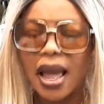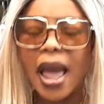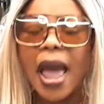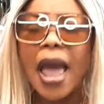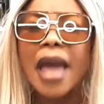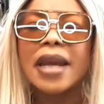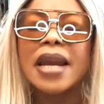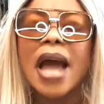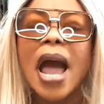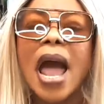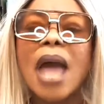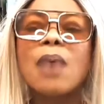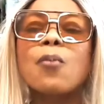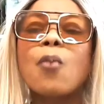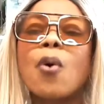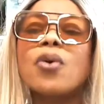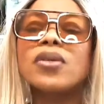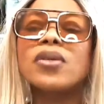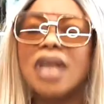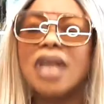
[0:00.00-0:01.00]
And I
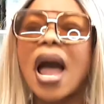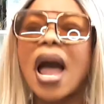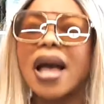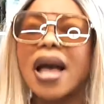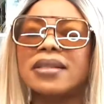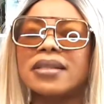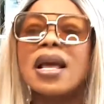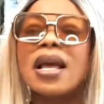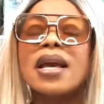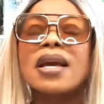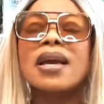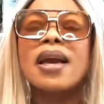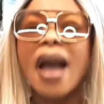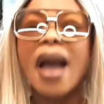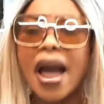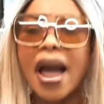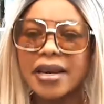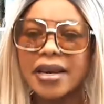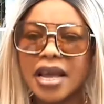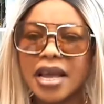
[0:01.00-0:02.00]
want us,
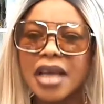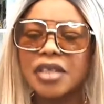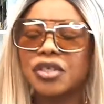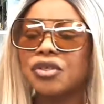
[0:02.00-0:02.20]
Ghanaians,